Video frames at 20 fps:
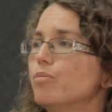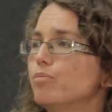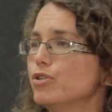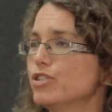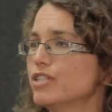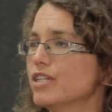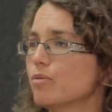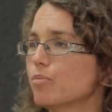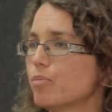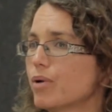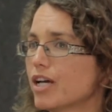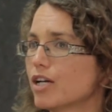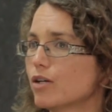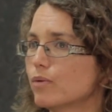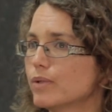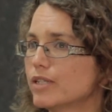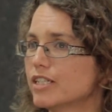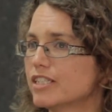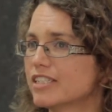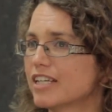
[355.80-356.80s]
pushing
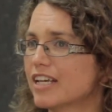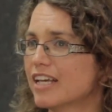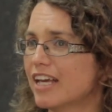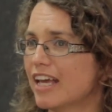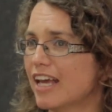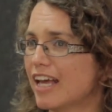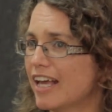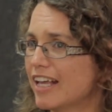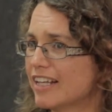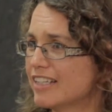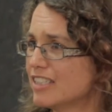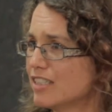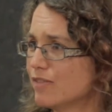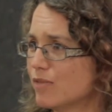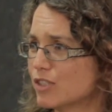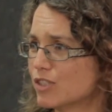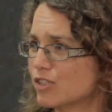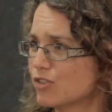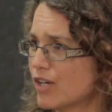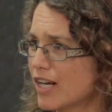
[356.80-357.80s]
backwards, and she
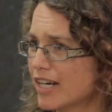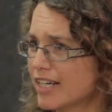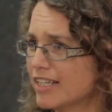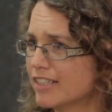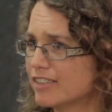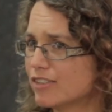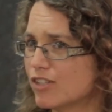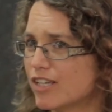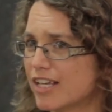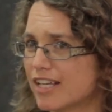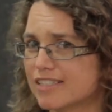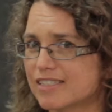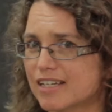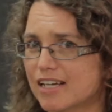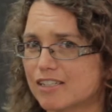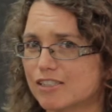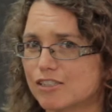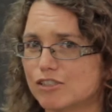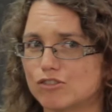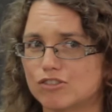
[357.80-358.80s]
was struggling to get
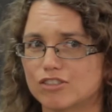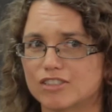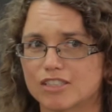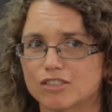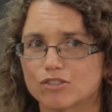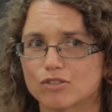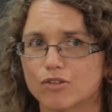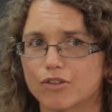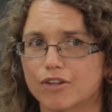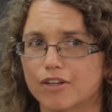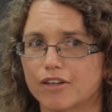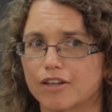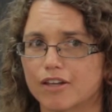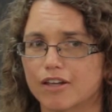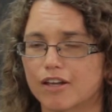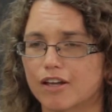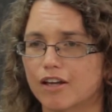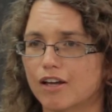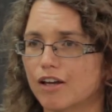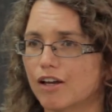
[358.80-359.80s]
Tandi to sit on
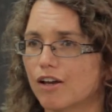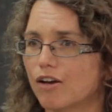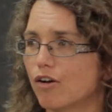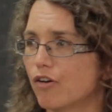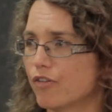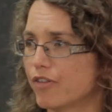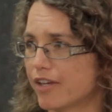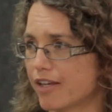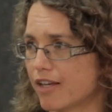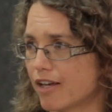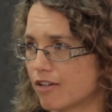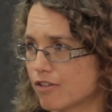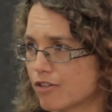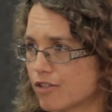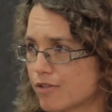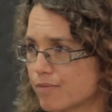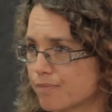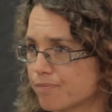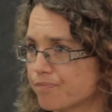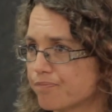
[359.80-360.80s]
the couch.